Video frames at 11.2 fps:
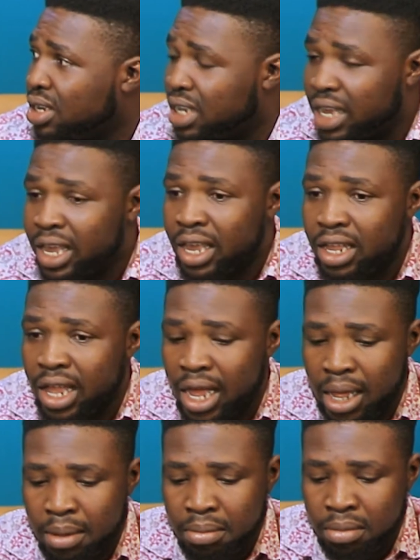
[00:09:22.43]

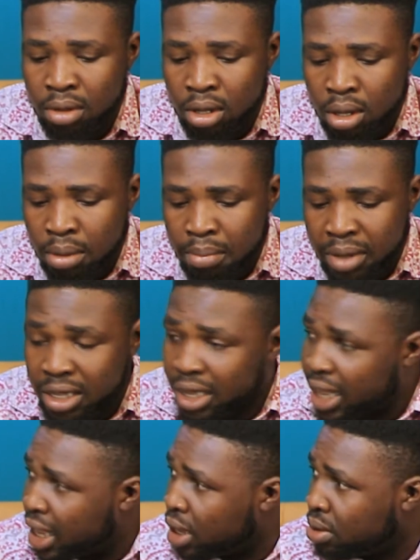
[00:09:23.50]
the
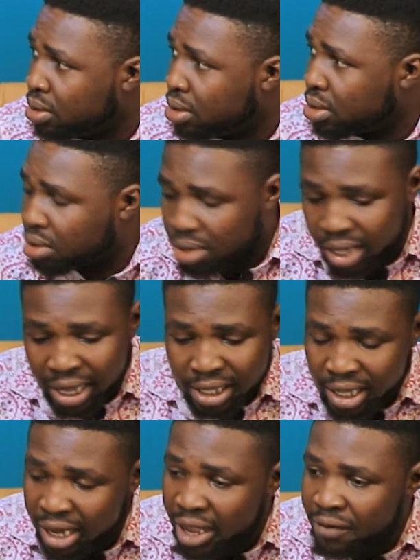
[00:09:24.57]
medical
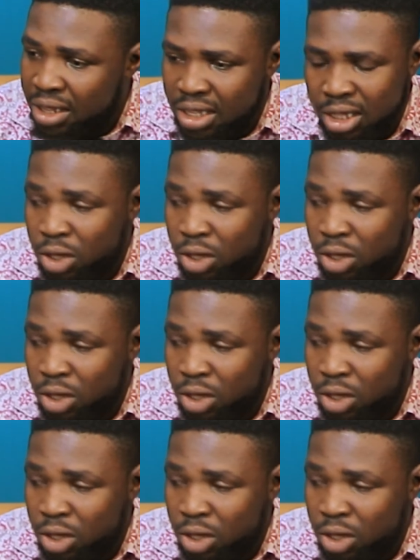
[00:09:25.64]
society and everything,